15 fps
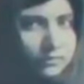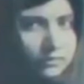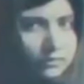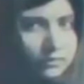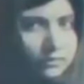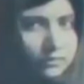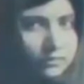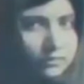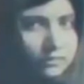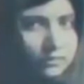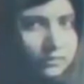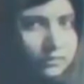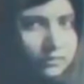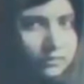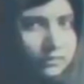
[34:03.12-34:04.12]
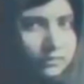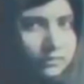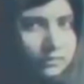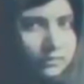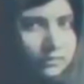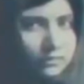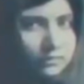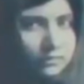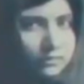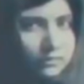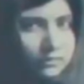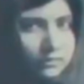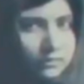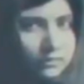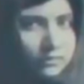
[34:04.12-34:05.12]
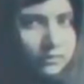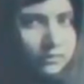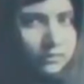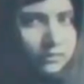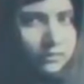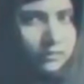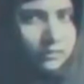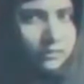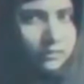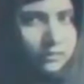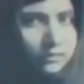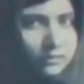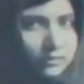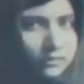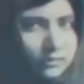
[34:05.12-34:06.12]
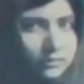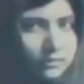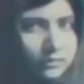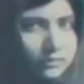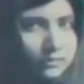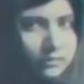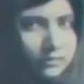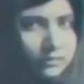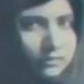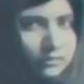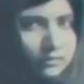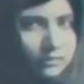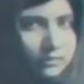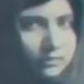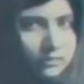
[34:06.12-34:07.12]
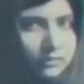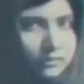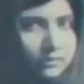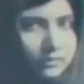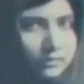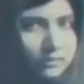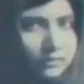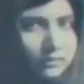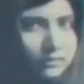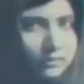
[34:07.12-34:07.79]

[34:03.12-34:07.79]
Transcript: This person isn't speaking.